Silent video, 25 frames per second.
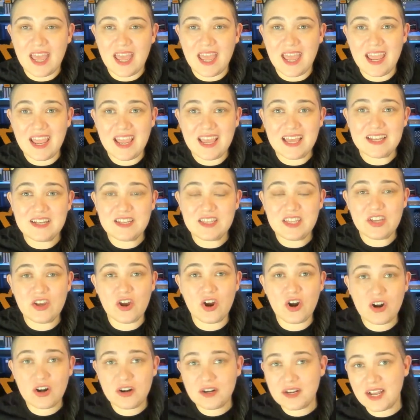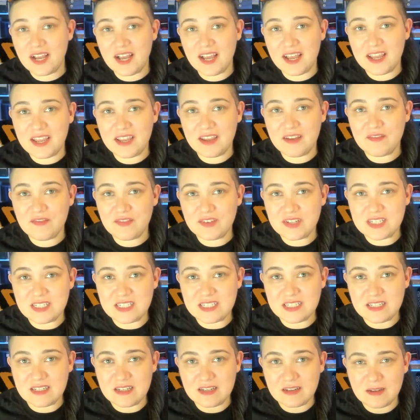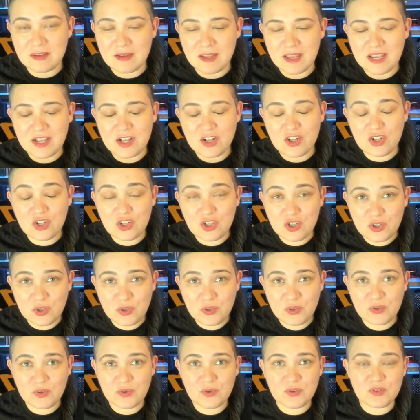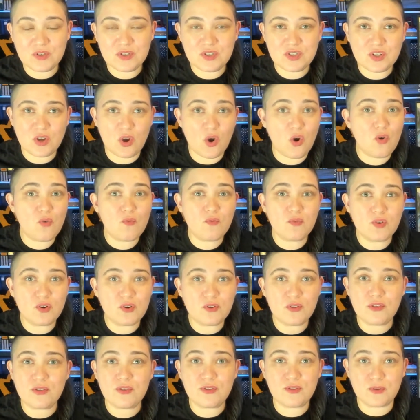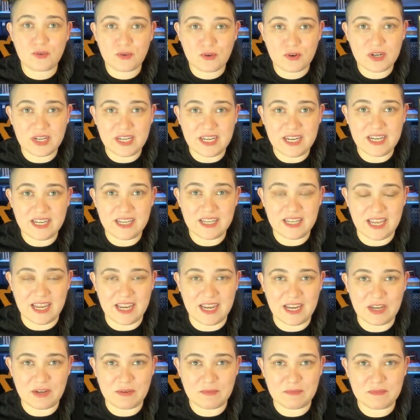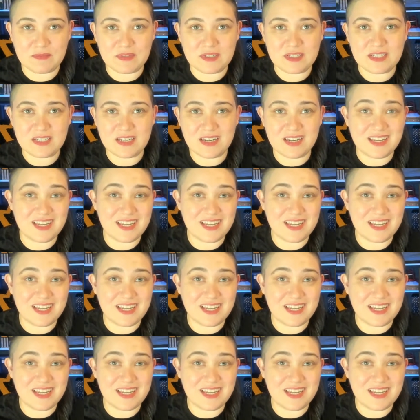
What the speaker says: And the archive includes over 30 games